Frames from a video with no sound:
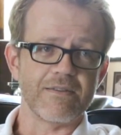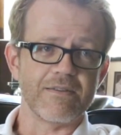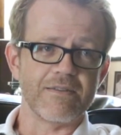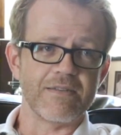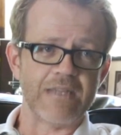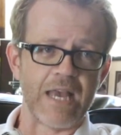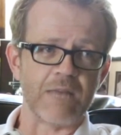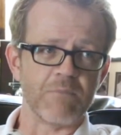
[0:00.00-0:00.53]

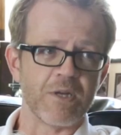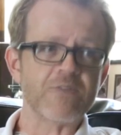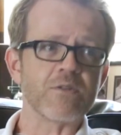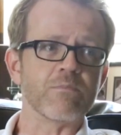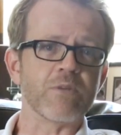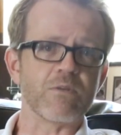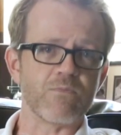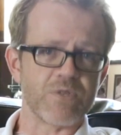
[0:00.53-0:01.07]
Dan
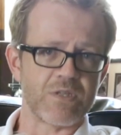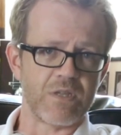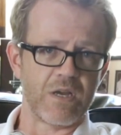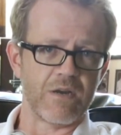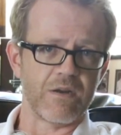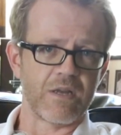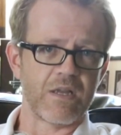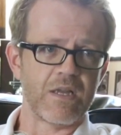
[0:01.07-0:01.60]
Musselman was
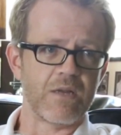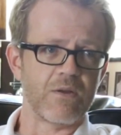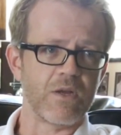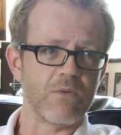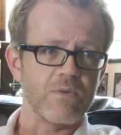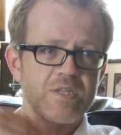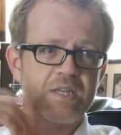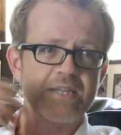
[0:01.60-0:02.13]
there. It
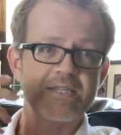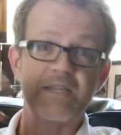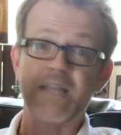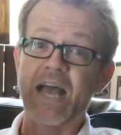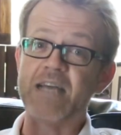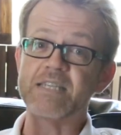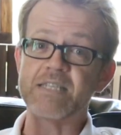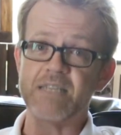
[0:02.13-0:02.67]
was his
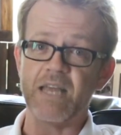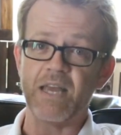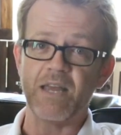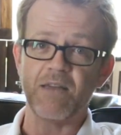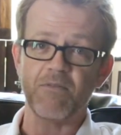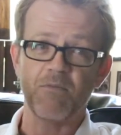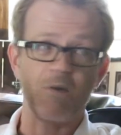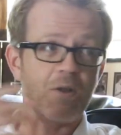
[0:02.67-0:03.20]
last
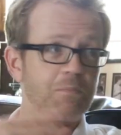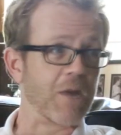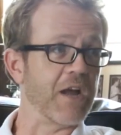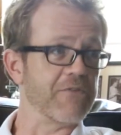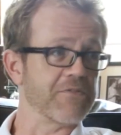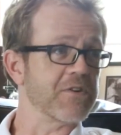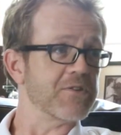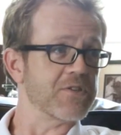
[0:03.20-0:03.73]
day on my
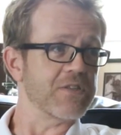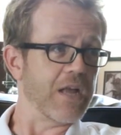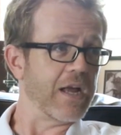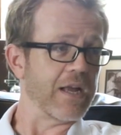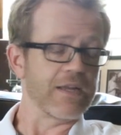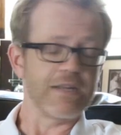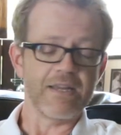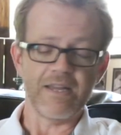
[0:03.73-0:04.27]
first day.
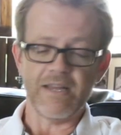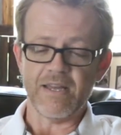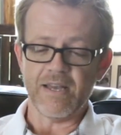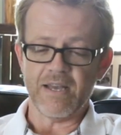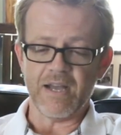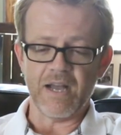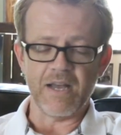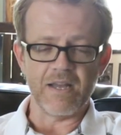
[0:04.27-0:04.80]

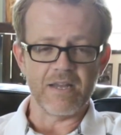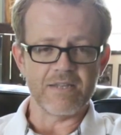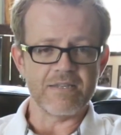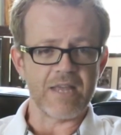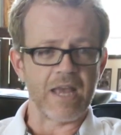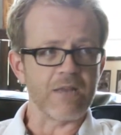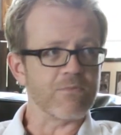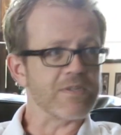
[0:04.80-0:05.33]

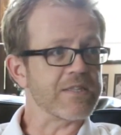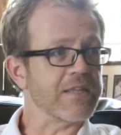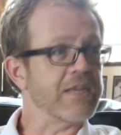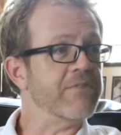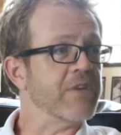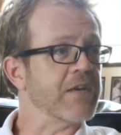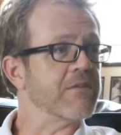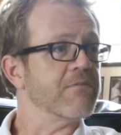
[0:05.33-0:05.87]
Dan was
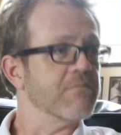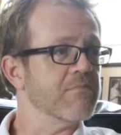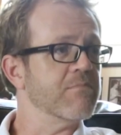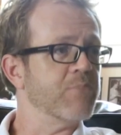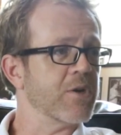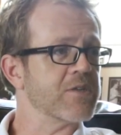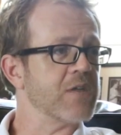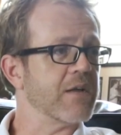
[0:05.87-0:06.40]
leaving
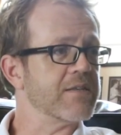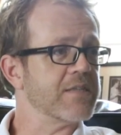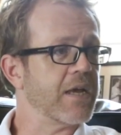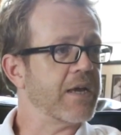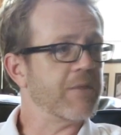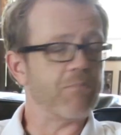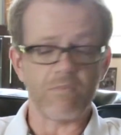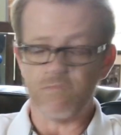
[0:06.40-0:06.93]
Books on
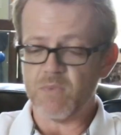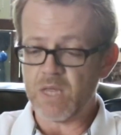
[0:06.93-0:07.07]
Tape.